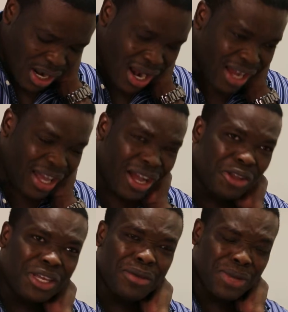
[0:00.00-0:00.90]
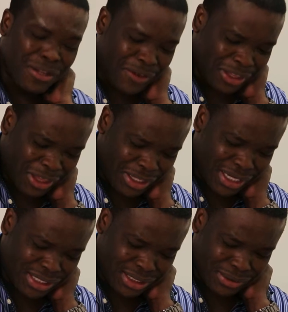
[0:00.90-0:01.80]
Like hell you can not believe anything
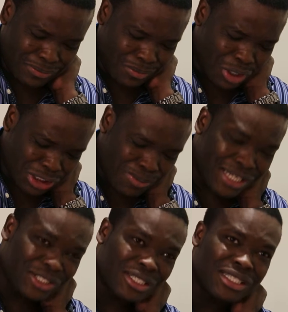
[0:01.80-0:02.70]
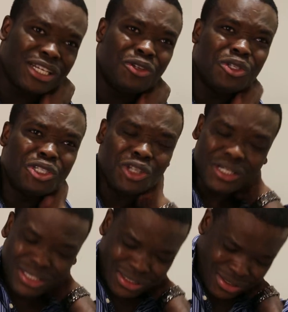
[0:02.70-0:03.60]
this this bastards say. Don't
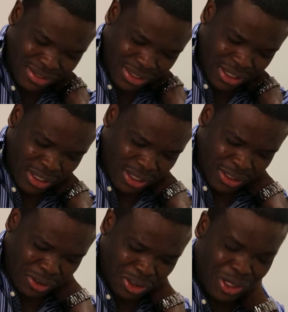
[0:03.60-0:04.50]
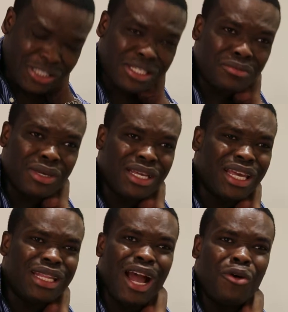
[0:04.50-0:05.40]
trust, don't trust him, man.
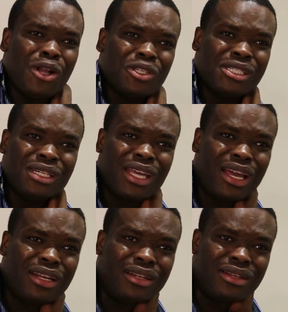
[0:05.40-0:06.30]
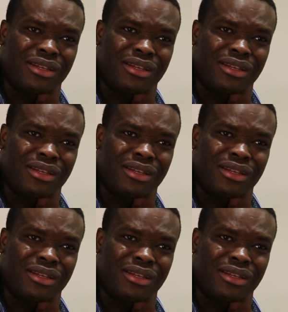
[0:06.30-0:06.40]
Get out while you still can.